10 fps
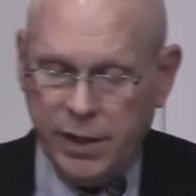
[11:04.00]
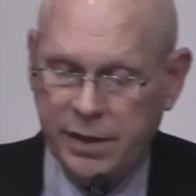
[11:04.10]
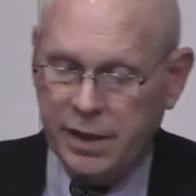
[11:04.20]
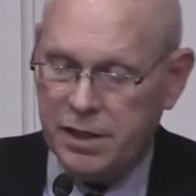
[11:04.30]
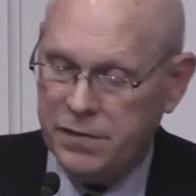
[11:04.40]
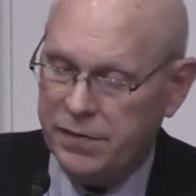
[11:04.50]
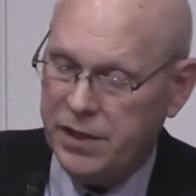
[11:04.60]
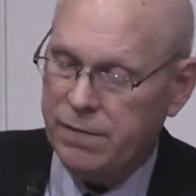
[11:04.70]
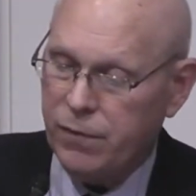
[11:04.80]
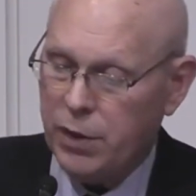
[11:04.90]
Corinthians
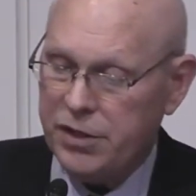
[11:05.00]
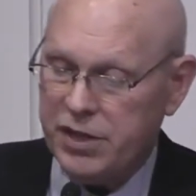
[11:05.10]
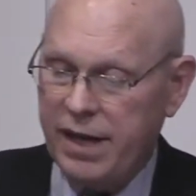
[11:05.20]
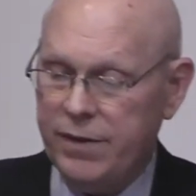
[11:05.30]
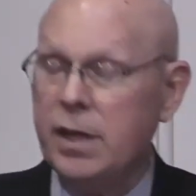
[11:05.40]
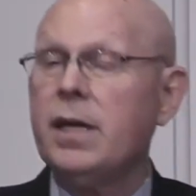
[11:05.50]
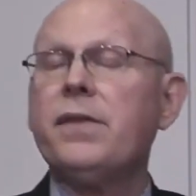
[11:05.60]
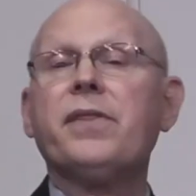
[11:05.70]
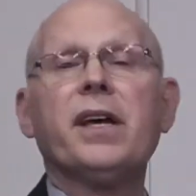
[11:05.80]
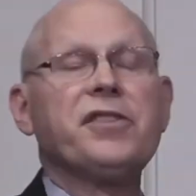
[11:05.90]
15 47,
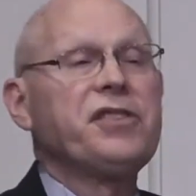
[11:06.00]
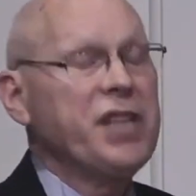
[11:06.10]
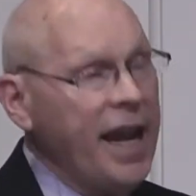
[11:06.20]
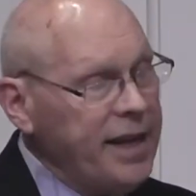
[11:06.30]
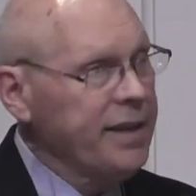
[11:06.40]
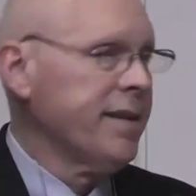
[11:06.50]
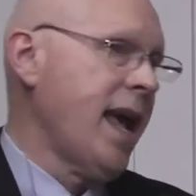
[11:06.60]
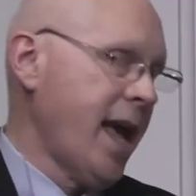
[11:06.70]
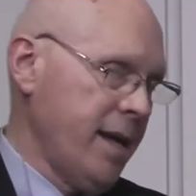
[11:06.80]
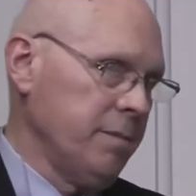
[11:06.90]
the second
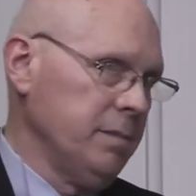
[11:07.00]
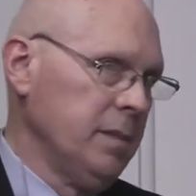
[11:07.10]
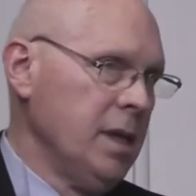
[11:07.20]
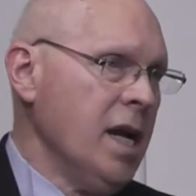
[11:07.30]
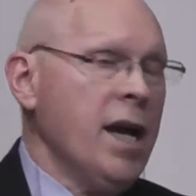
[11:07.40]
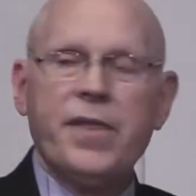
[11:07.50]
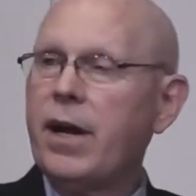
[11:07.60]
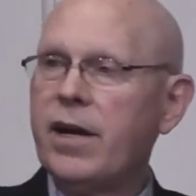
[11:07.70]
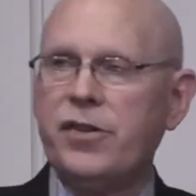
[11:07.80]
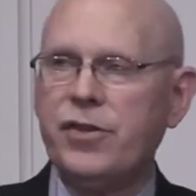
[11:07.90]
Adam.
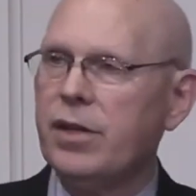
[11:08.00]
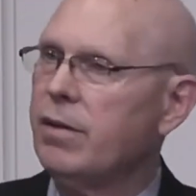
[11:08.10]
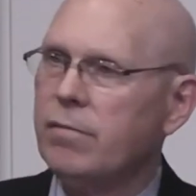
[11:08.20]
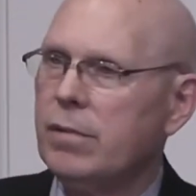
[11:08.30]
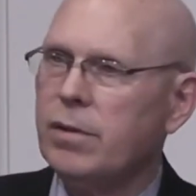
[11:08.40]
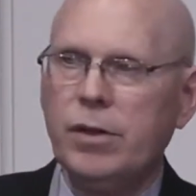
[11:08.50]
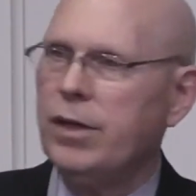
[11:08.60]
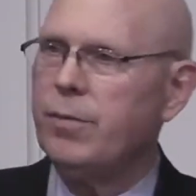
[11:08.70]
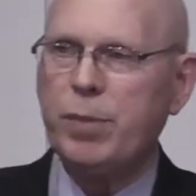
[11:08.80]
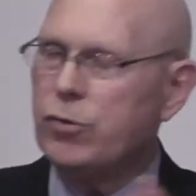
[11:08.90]
There is,
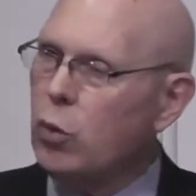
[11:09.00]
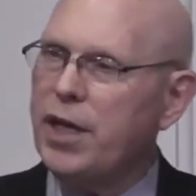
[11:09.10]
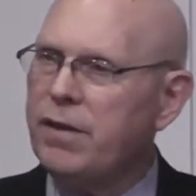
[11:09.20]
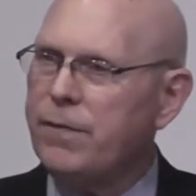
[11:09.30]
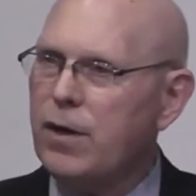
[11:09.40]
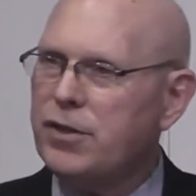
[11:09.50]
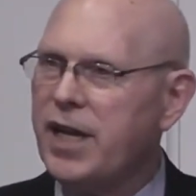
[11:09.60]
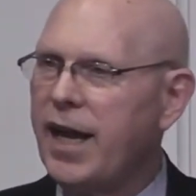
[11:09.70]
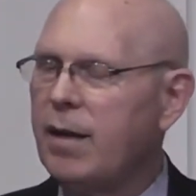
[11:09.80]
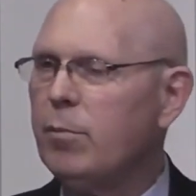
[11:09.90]
between the first
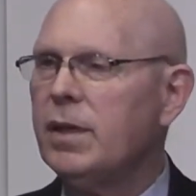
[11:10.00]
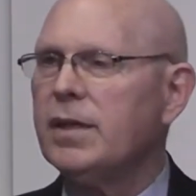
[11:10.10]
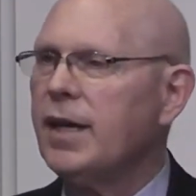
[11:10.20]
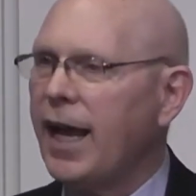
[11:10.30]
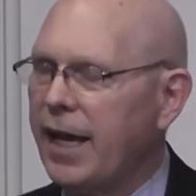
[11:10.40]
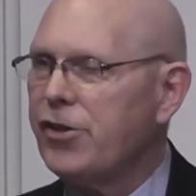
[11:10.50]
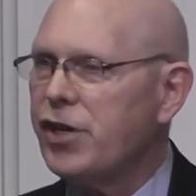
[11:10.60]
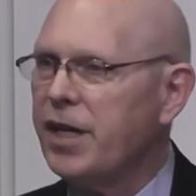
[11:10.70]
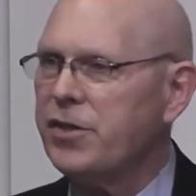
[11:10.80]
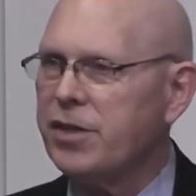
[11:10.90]
Adam and
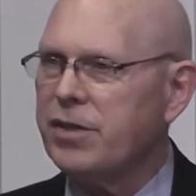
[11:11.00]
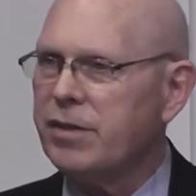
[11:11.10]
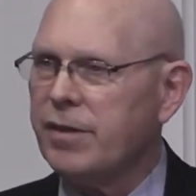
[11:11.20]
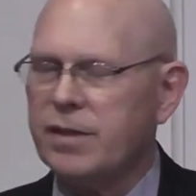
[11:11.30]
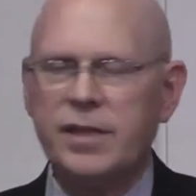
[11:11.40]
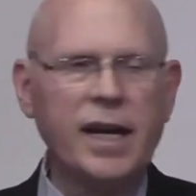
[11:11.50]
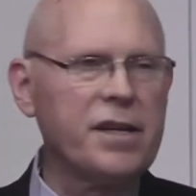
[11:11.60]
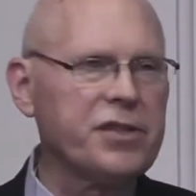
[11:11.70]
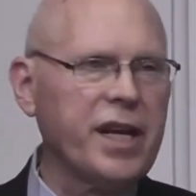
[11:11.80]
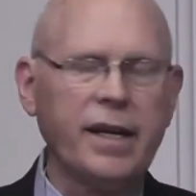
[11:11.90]
Jesus, there's not
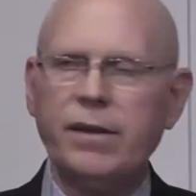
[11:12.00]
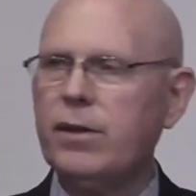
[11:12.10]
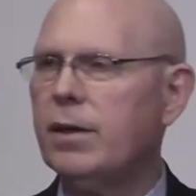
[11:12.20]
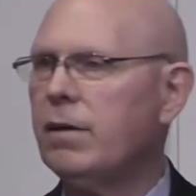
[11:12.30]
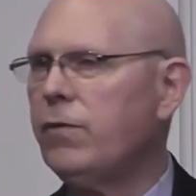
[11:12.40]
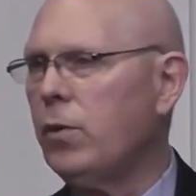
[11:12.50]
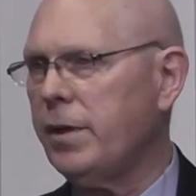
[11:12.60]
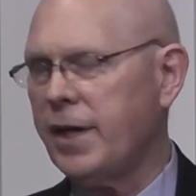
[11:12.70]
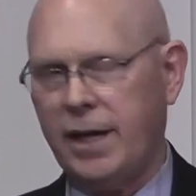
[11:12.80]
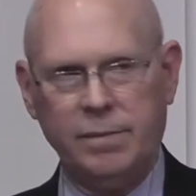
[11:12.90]
a second, third, or
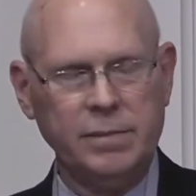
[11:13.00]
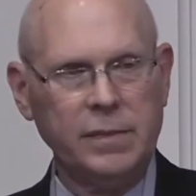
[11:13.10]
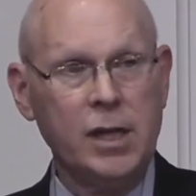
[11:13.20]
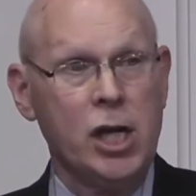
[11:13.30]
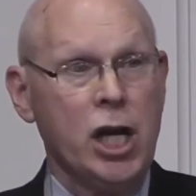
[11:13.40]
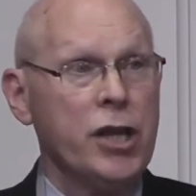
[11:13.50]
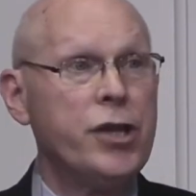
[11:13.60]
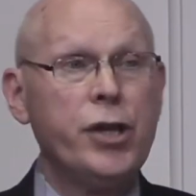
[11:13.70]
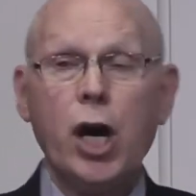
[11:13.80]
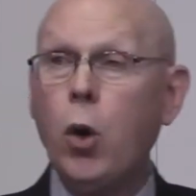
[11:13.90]
fourth Adam.
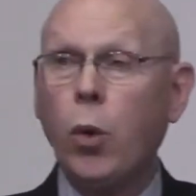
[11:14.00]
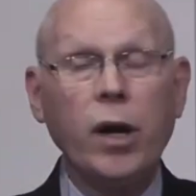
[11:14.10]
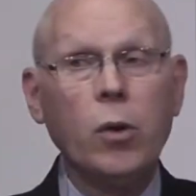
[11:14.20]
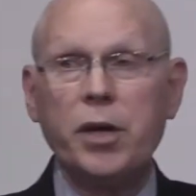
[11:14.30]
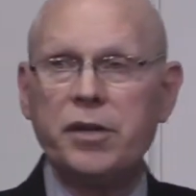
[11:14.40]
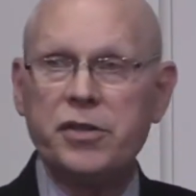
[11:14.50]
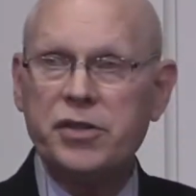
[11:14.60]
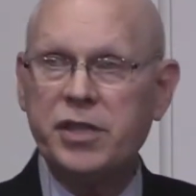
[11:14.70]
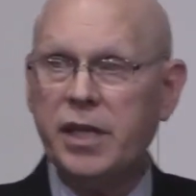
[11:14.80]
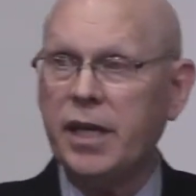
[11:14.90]
Though we're going to
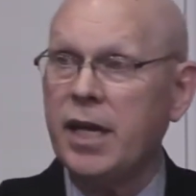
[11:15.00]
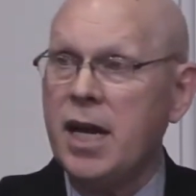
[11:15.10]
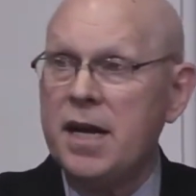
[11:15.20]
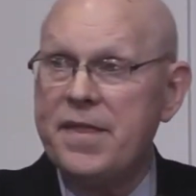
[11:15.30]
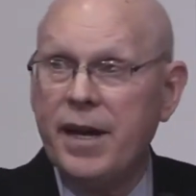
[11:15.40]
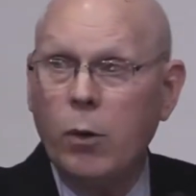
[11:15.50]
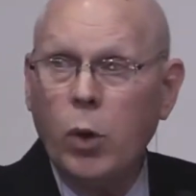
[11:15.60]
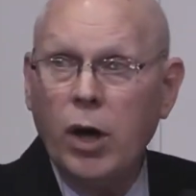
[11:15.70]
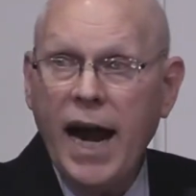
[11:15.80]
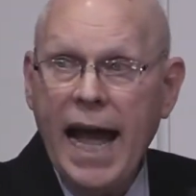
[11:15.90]
see there
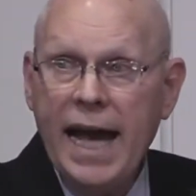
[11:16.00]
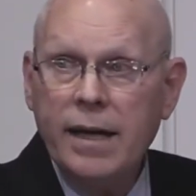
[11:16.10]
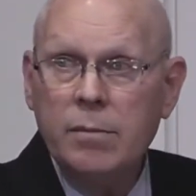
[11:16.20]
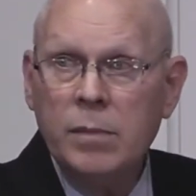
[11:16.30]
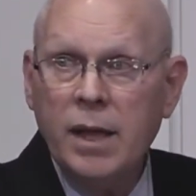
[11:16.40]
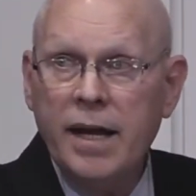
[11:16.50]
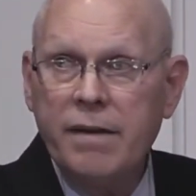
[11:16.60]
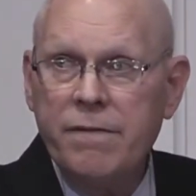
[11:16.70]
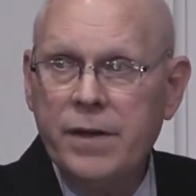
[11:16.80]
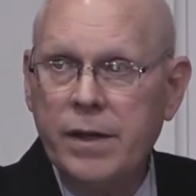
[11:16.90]
were Adam like
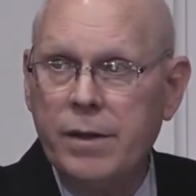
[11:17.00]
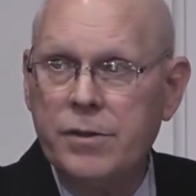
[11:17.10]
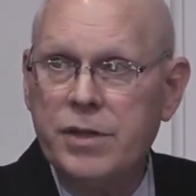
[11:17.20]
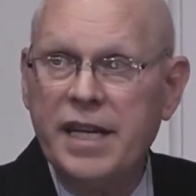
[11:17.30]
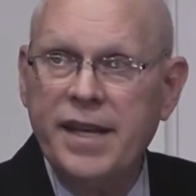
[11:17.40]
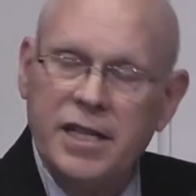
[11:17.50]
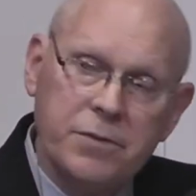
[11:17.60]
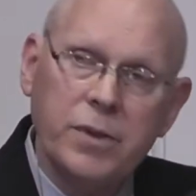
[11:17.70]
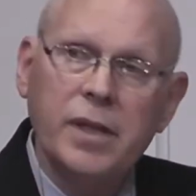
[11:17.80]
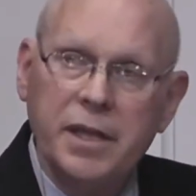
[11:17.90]
figures, and that's
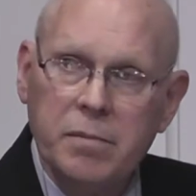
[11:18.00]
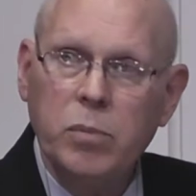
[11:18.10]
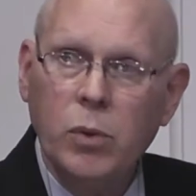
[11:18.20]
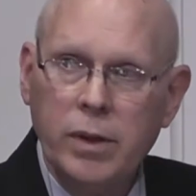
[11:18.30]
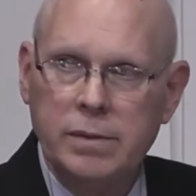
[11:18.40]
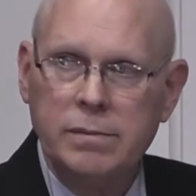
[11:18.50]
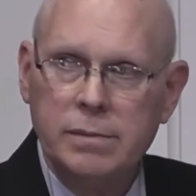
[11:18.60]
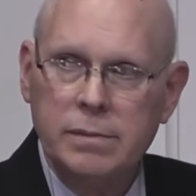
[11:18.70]
really important.